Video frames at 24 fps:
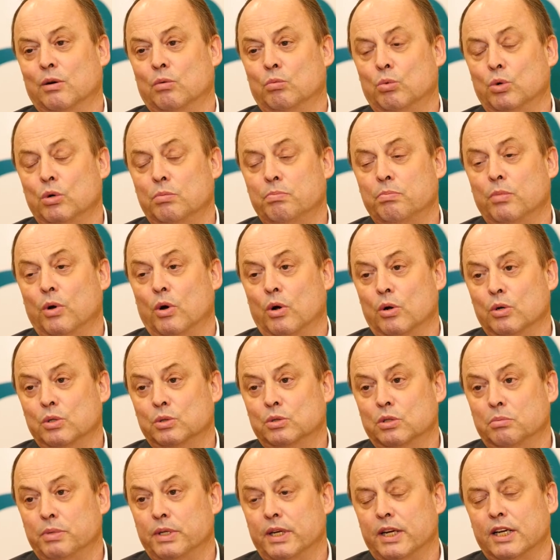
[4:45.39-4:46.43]
would
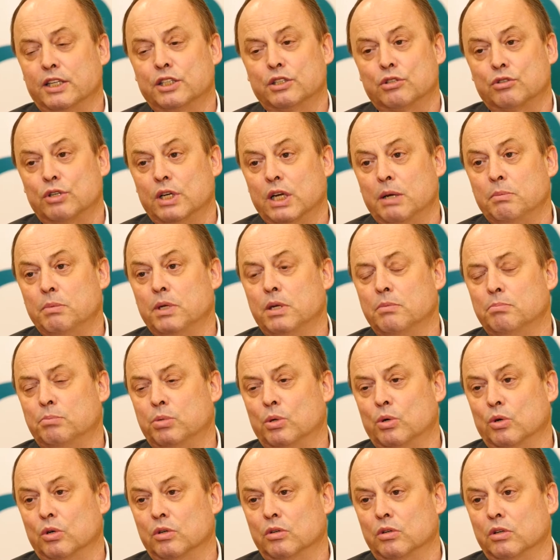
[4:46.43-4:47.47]
also be extremely
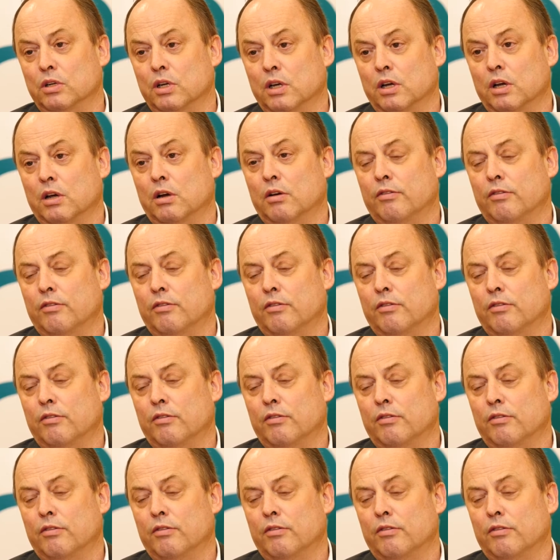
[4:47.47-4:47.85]
important